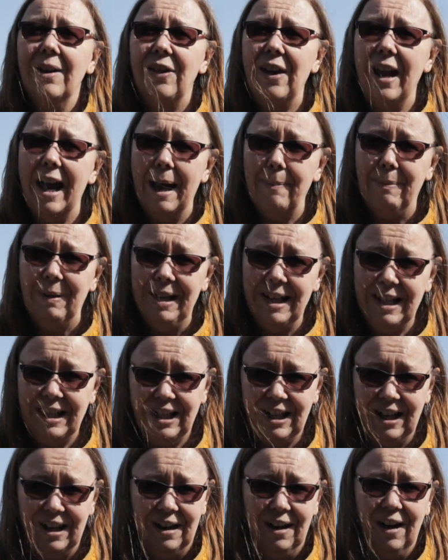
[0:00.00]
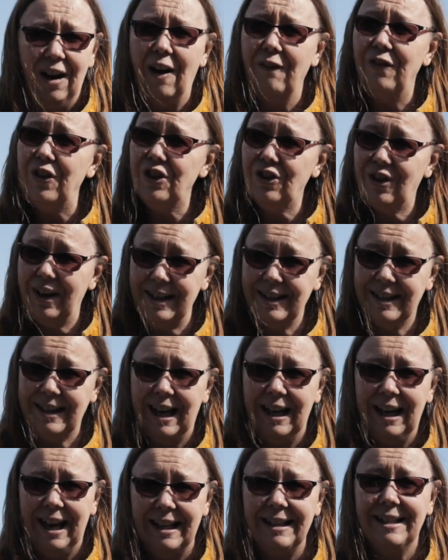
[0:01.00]
the abolition of the
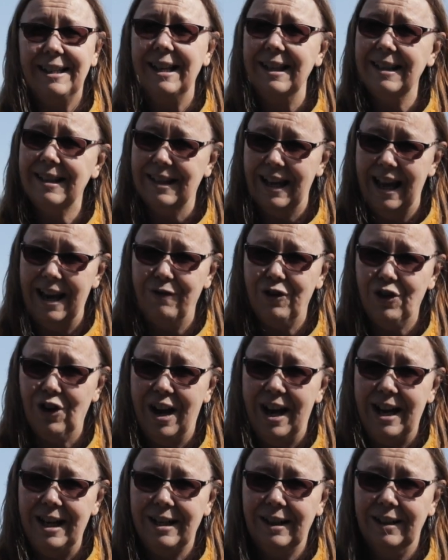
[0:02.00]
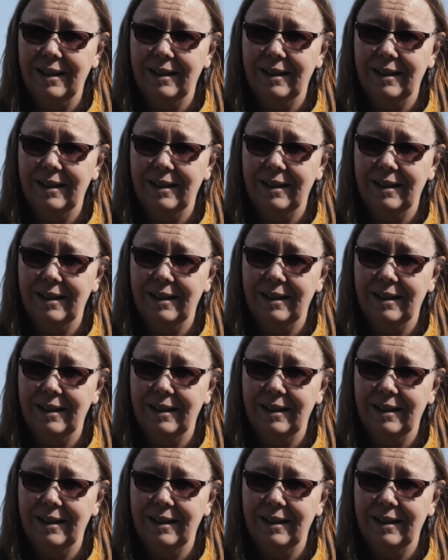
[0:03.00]
transatlantic slave trade.